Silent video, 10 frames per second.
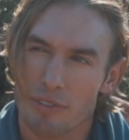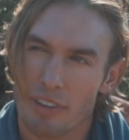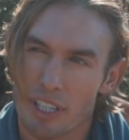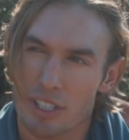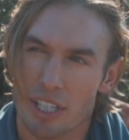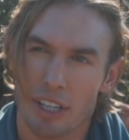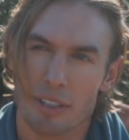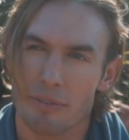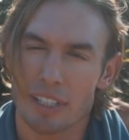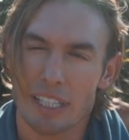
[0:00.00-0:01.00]
to vegetarian
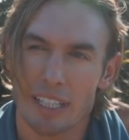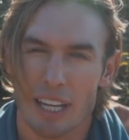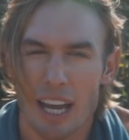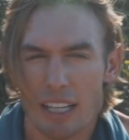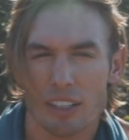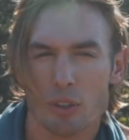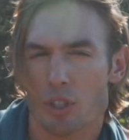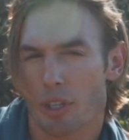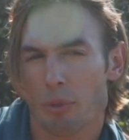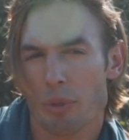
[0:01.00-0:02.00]
and vegan and I had a little
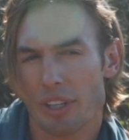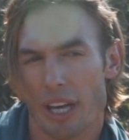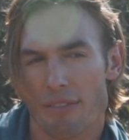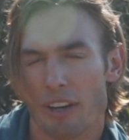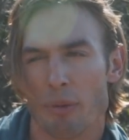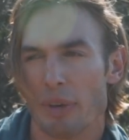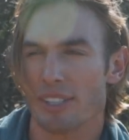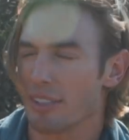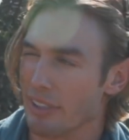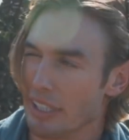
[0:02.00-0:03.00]
trouble with it. I found myself